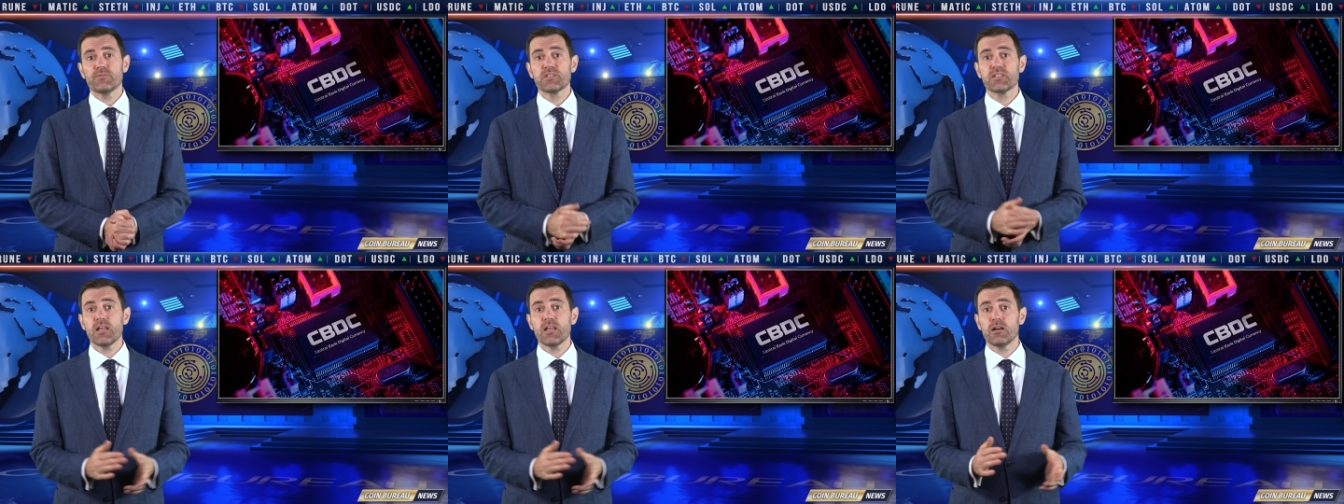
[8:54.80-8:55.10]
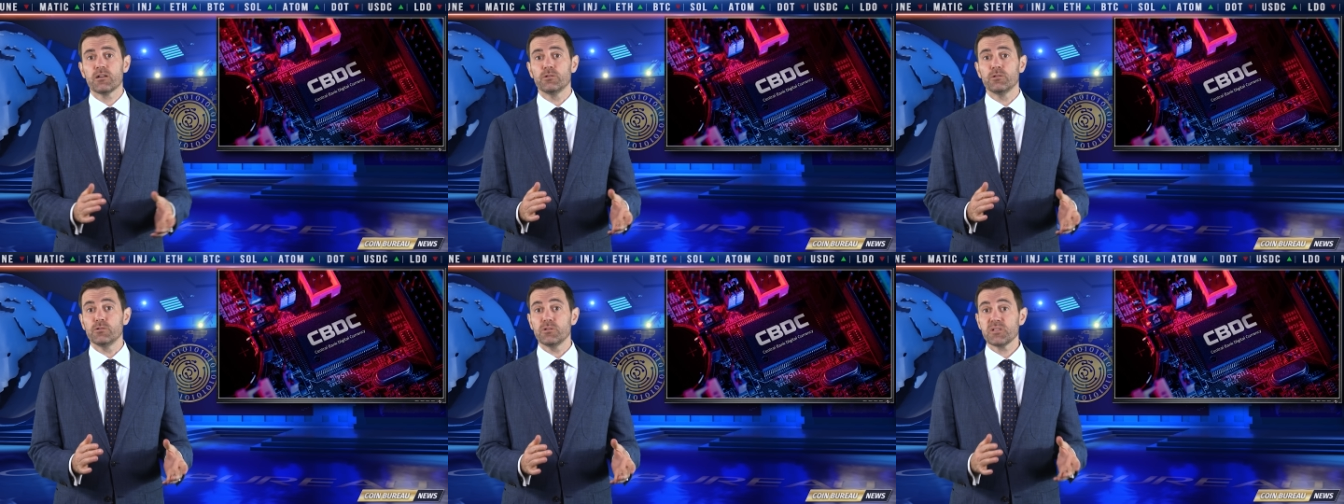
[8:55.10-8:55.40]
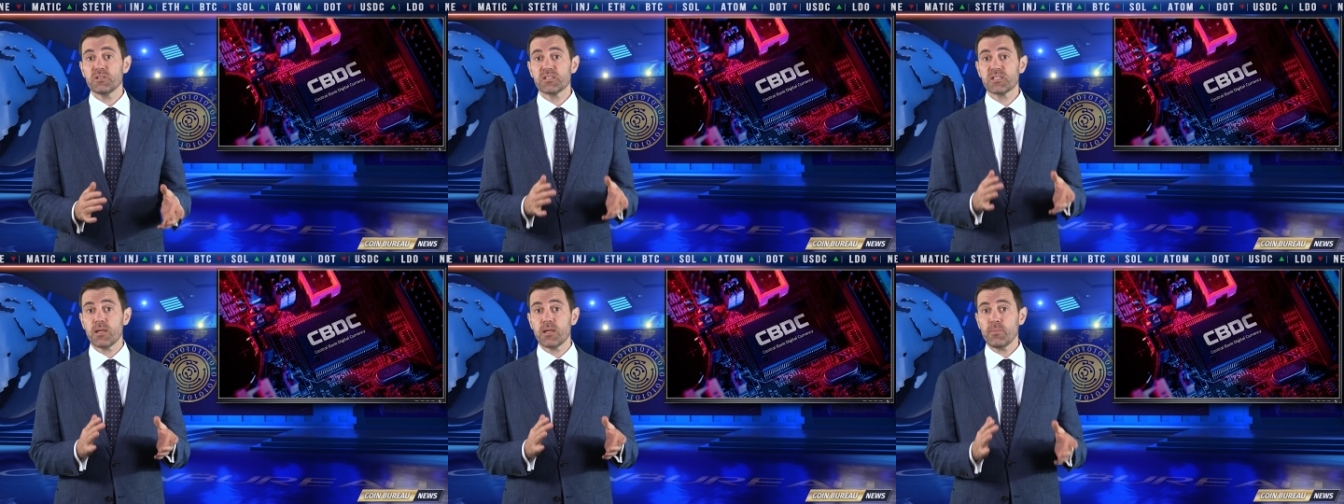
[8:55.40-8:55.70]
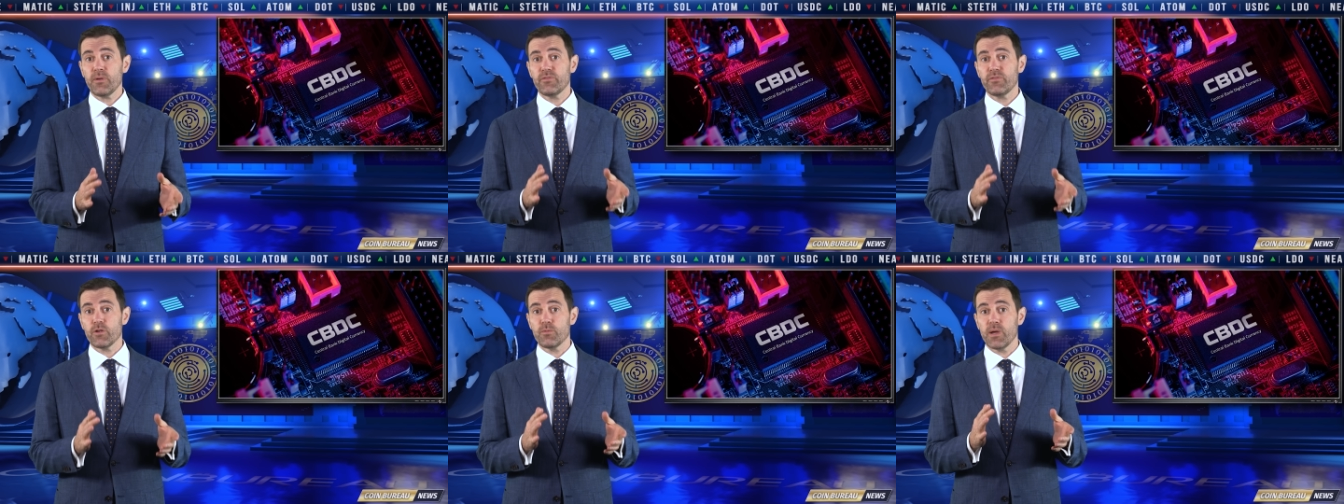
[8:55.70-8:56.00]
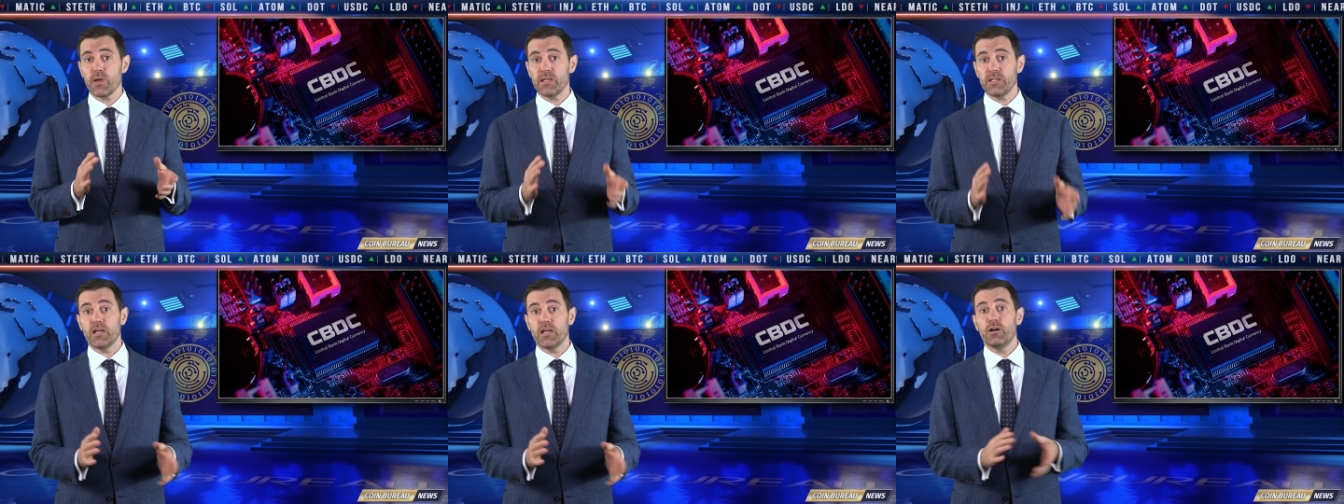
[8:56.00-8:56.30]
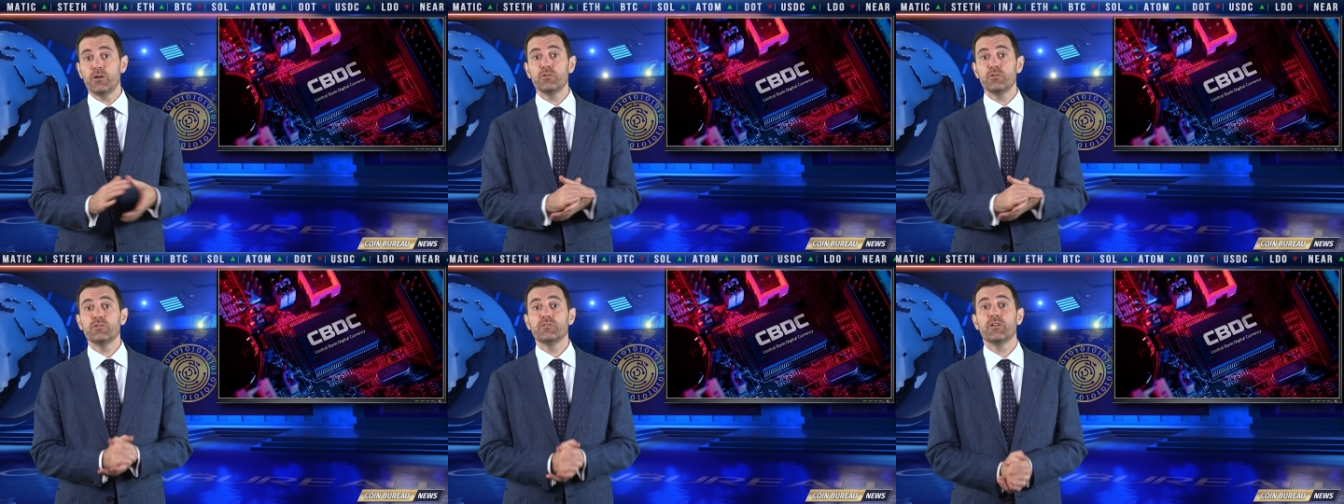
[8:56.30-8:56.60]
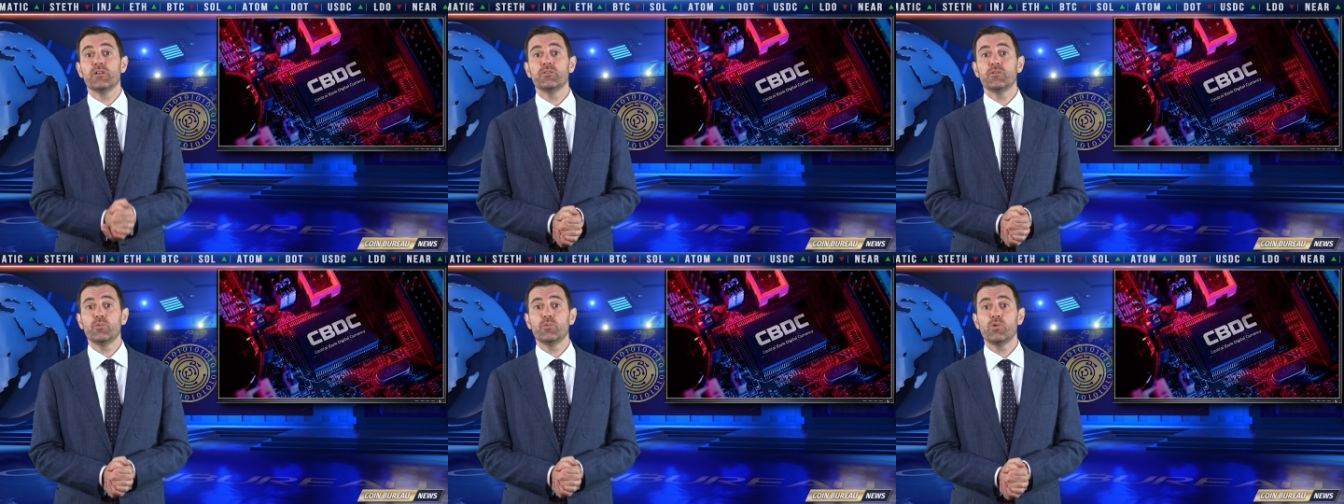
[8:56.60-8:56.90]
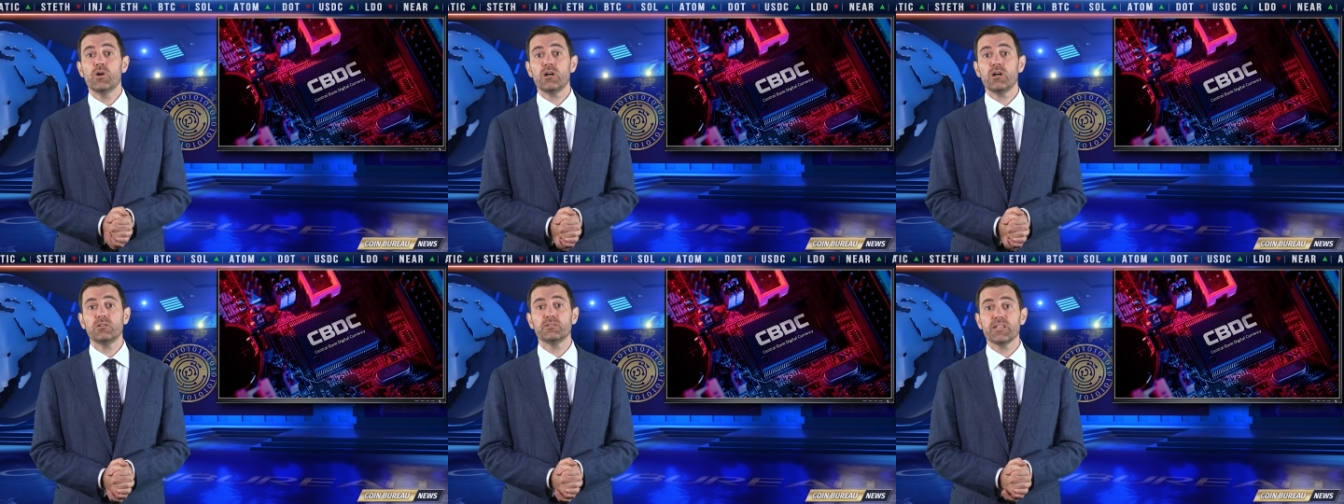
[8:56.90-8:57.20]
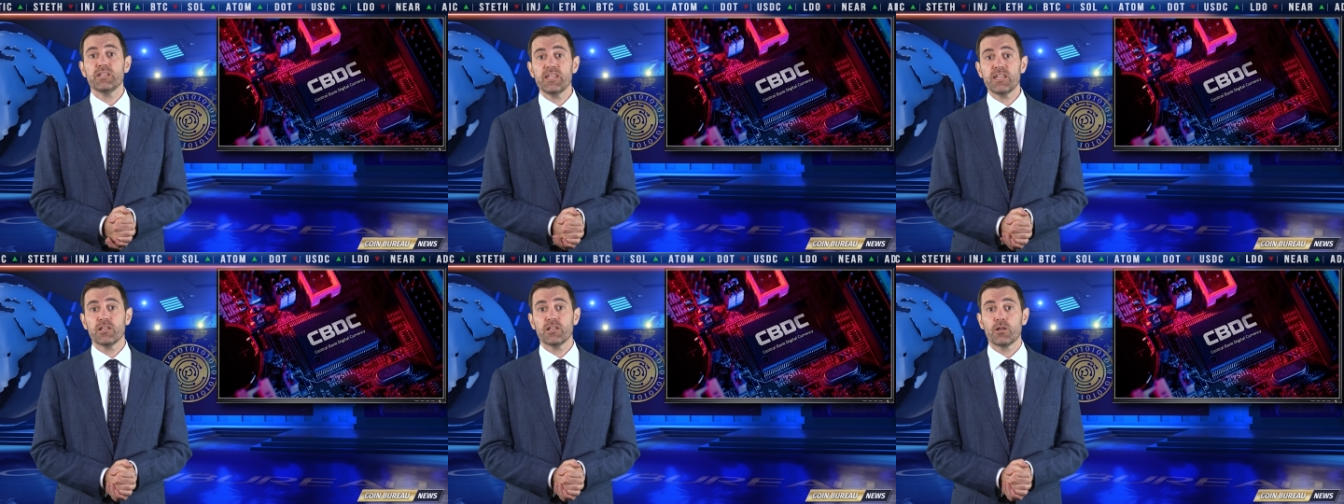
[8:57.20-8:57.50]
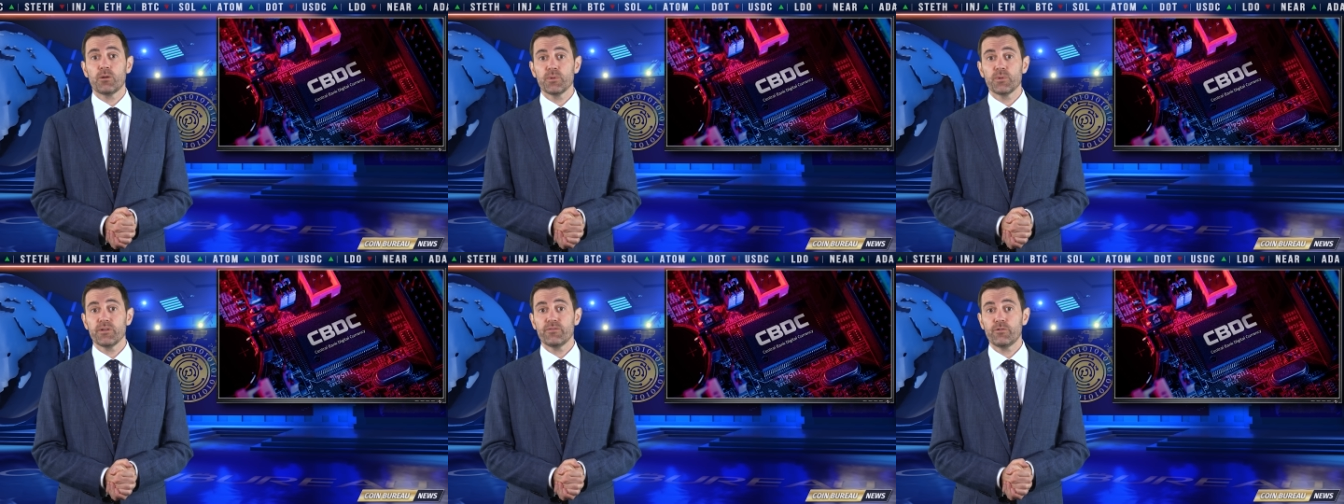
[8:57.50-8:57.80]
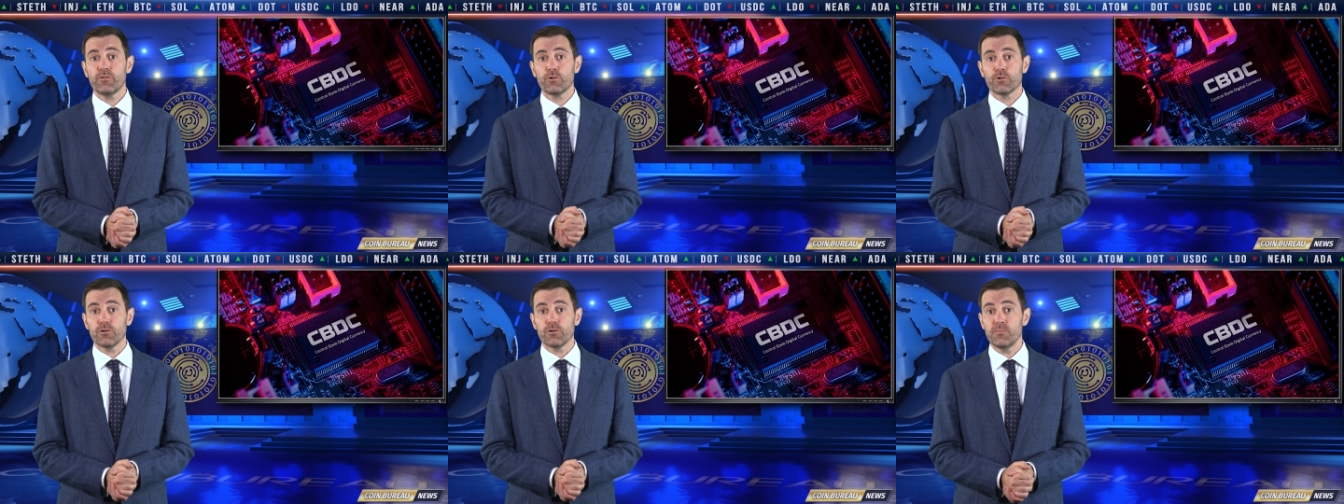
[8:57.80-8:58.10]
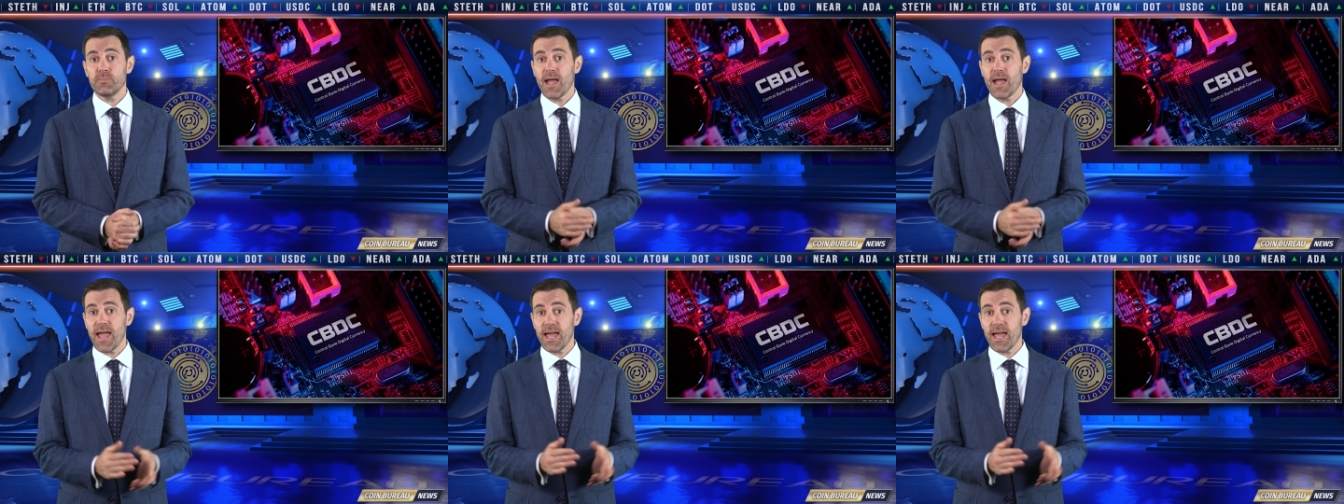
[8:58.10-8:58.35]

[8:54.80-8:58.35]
of Circle, some of you may know that the World Economic Forum